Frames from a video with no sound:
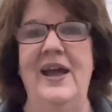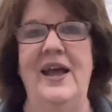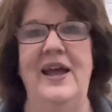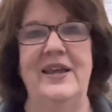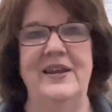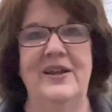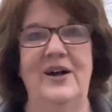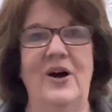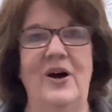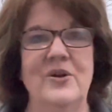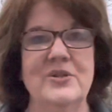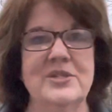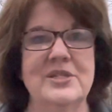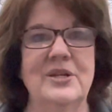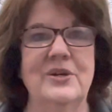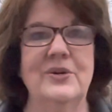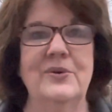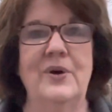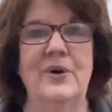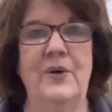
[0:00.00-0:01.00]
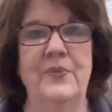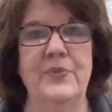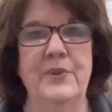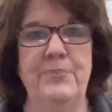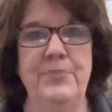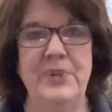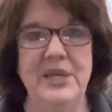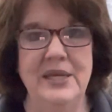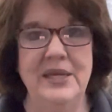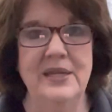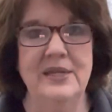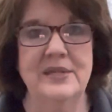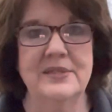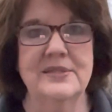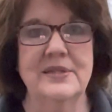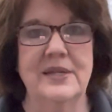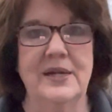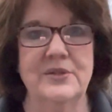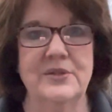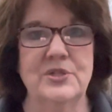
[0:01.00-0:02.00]
And also on the peas
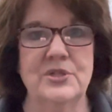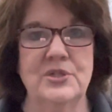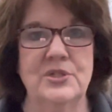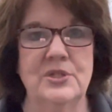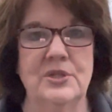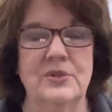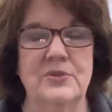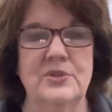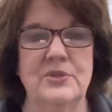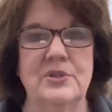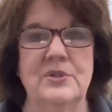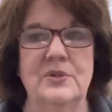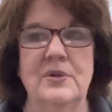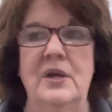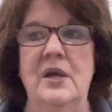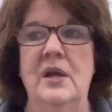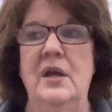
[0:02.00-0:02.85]
that I just showed you.